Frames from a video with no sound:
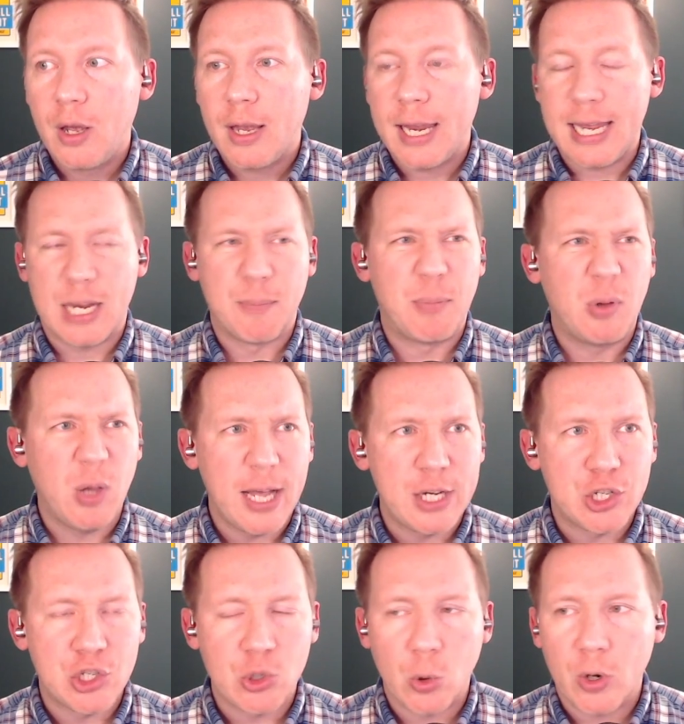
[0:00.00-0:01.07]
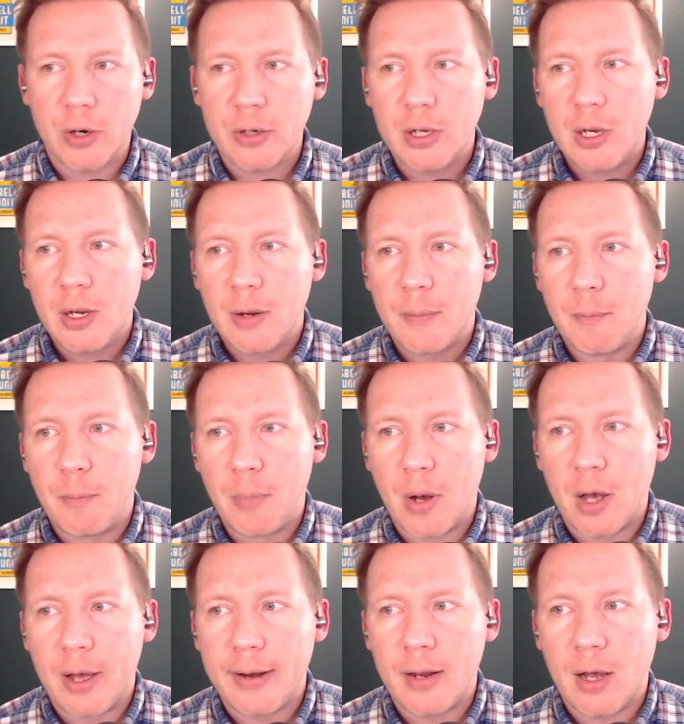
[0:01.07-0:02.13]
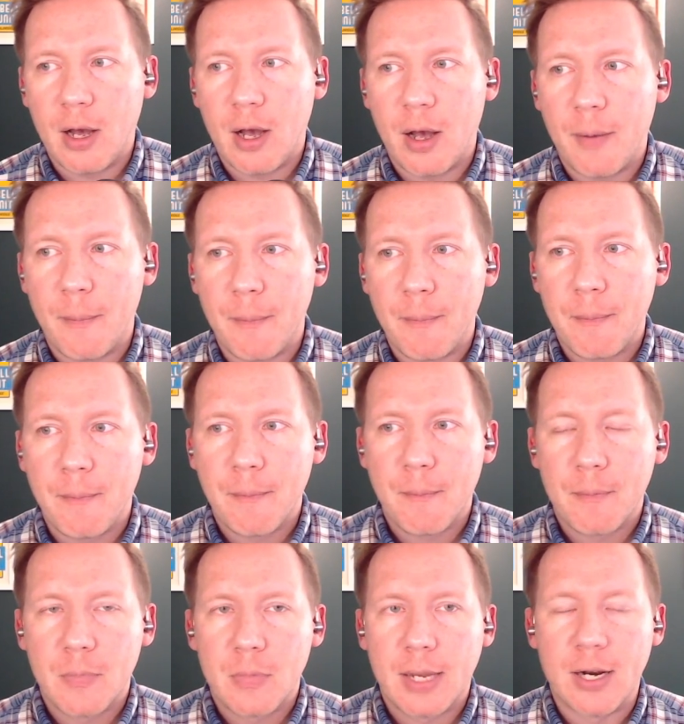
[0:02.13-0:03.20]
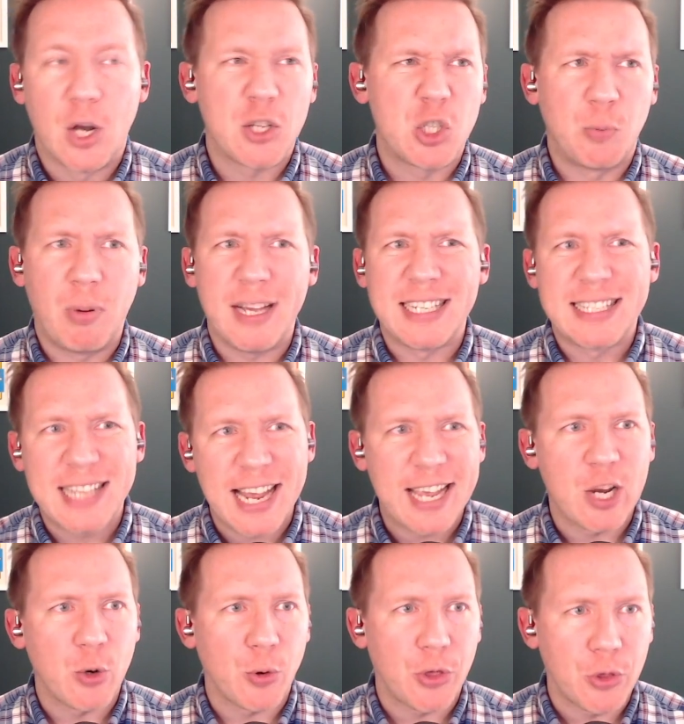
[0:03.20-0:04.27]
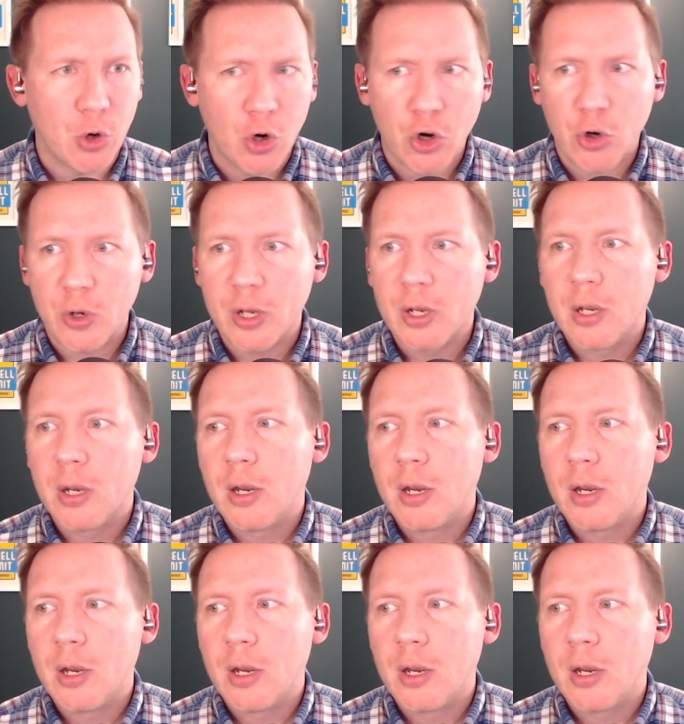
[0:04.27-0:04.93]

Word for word: He can play short, but can also play second or third.